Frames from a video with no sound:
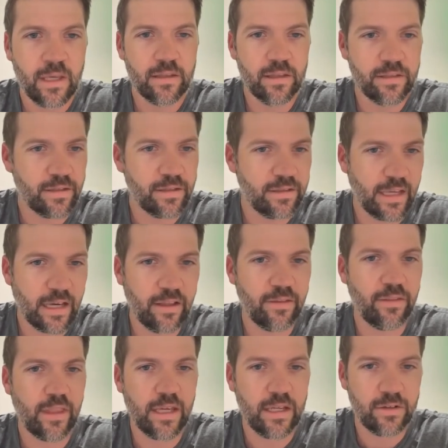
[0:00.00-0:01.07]
This is how
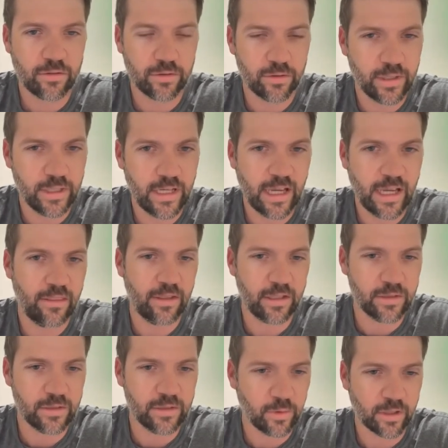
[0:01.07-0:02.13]
they drew it. I
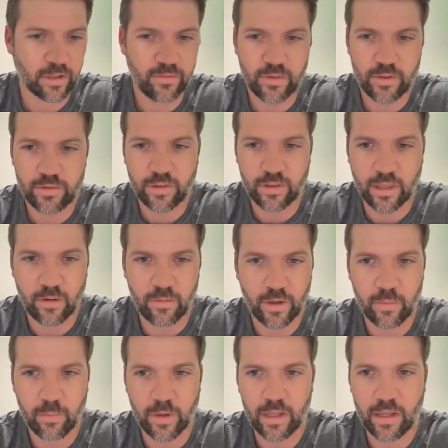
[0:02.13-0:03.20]
think it's more confusing that
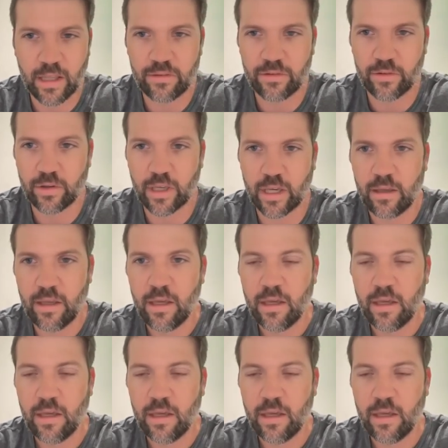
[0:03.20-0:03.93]
way, but that's okay.